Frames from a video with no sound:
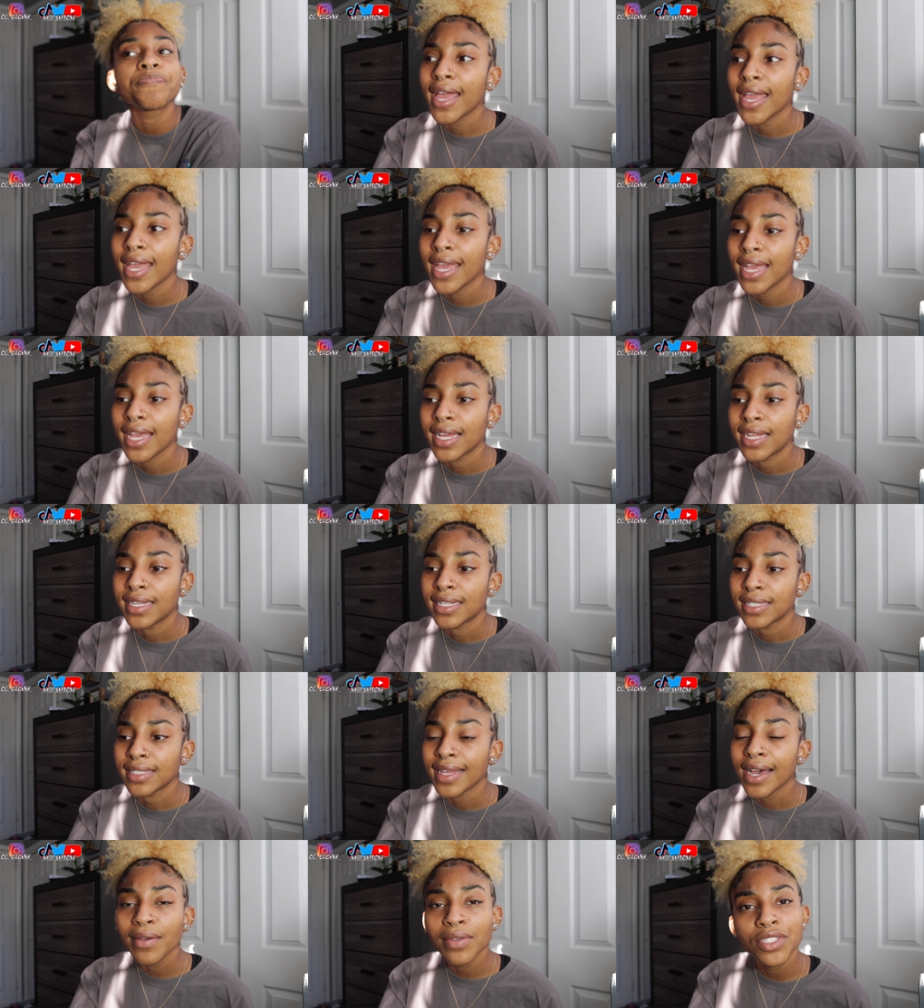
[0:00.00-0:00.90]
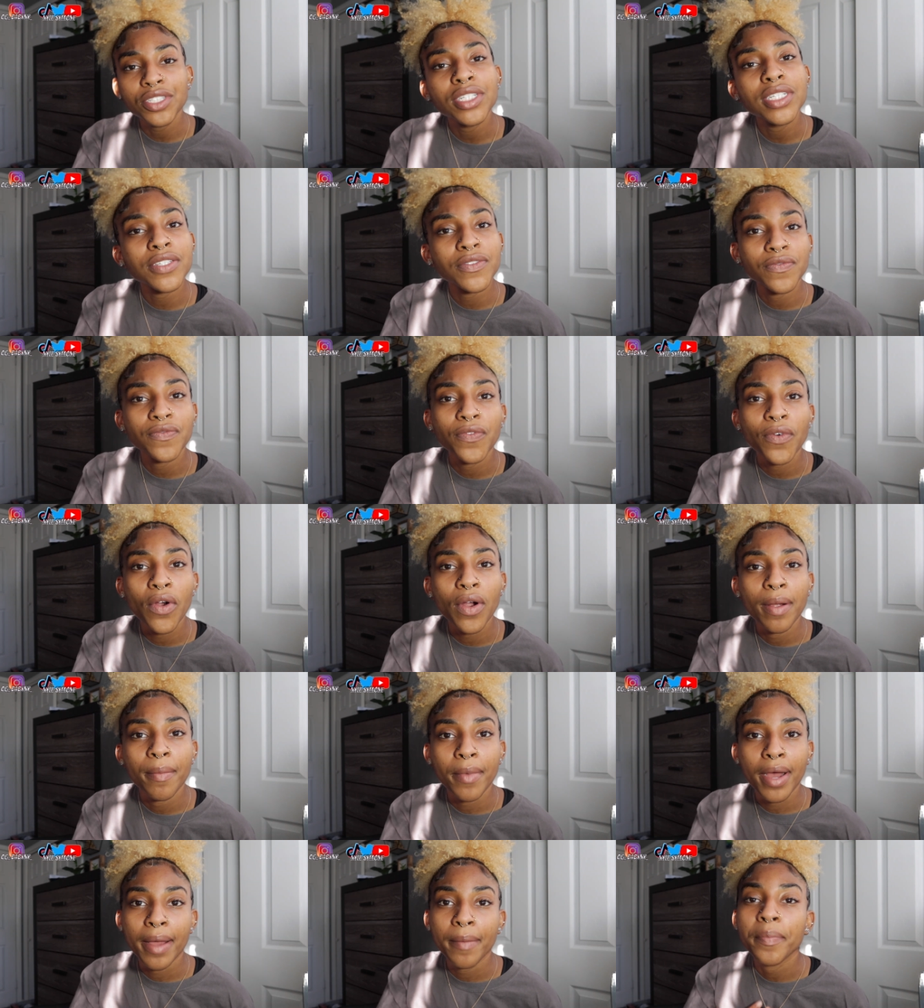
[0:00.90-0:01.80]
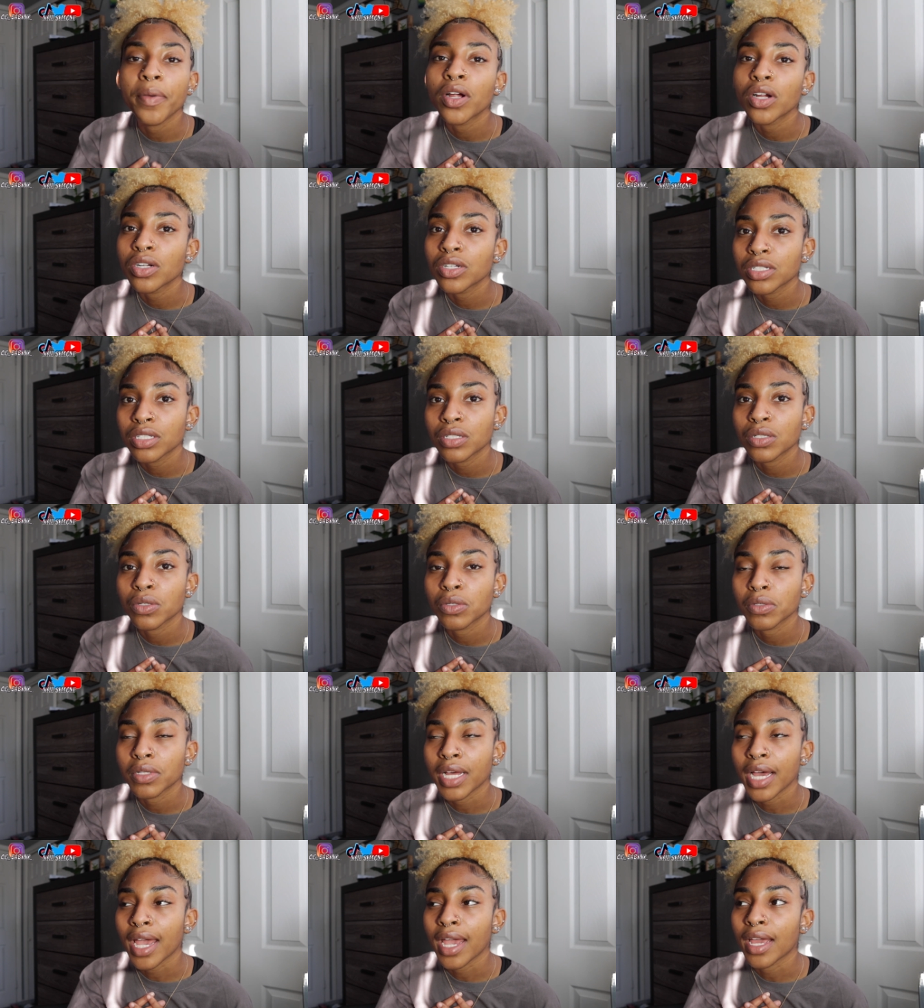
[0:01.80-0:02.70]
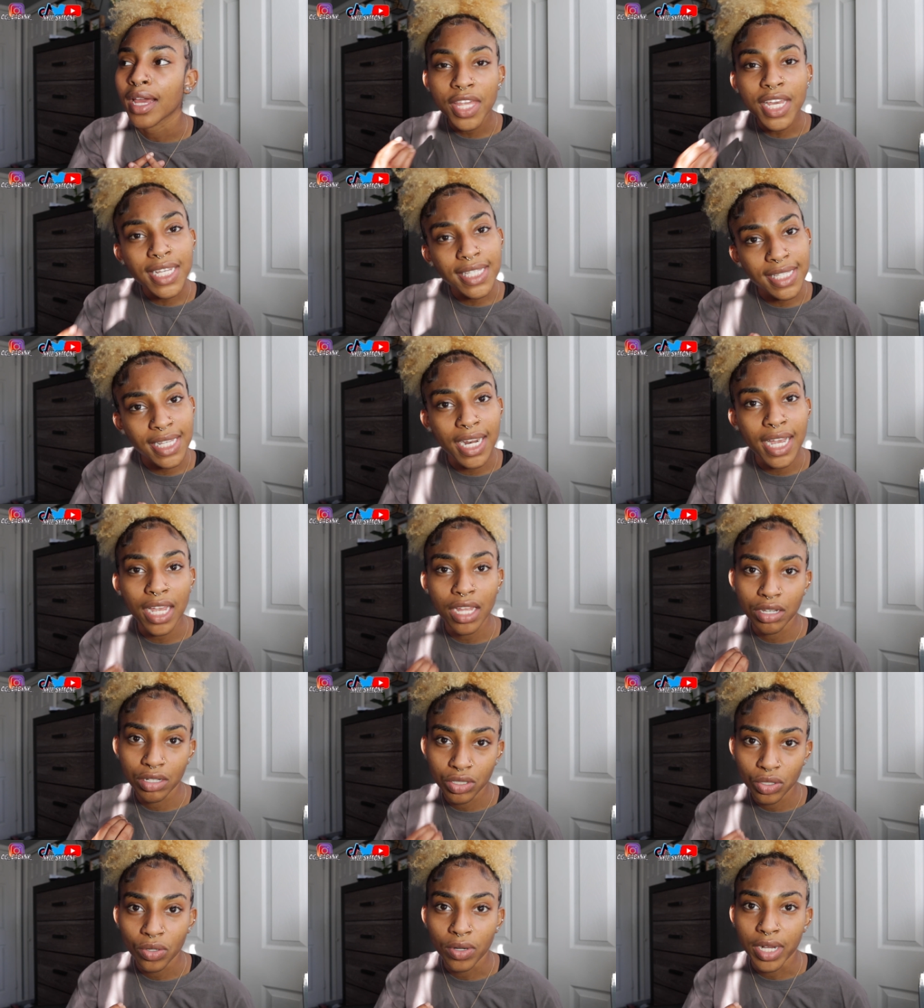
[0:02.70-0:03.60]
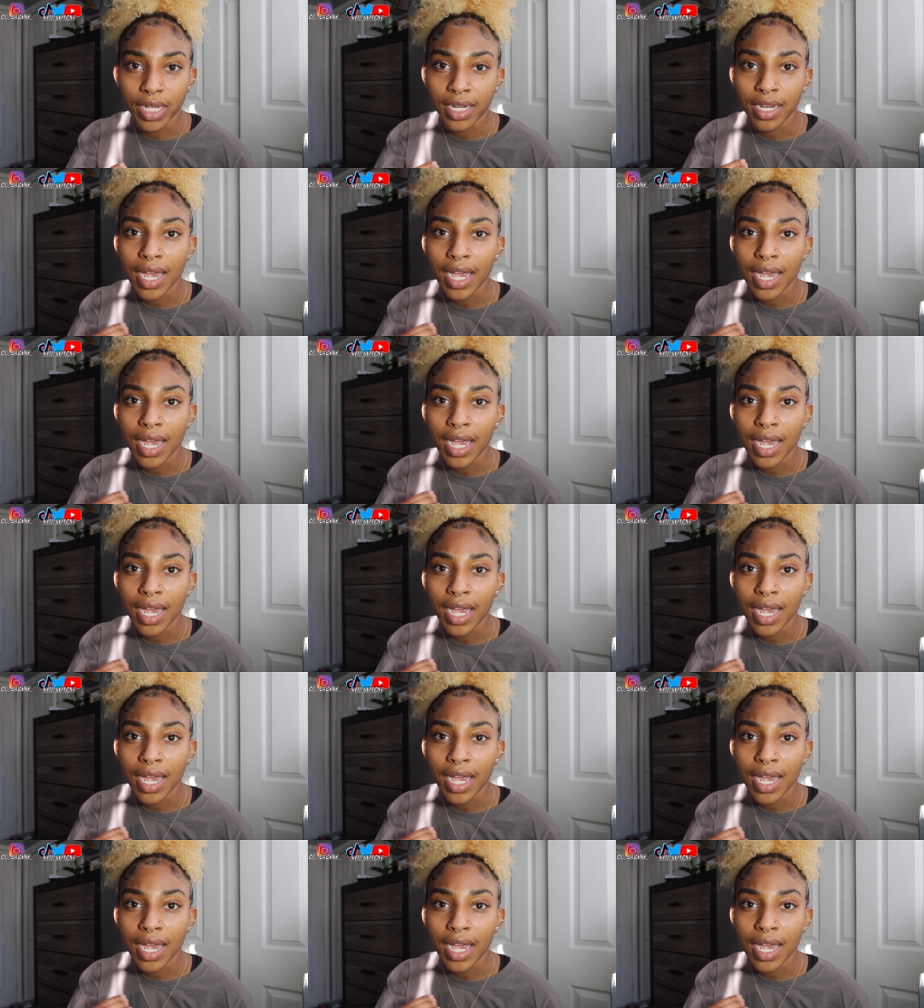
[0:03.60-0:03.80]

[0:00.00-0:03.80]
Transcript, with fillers: And that was just for my personal, like, things that I enjoyed.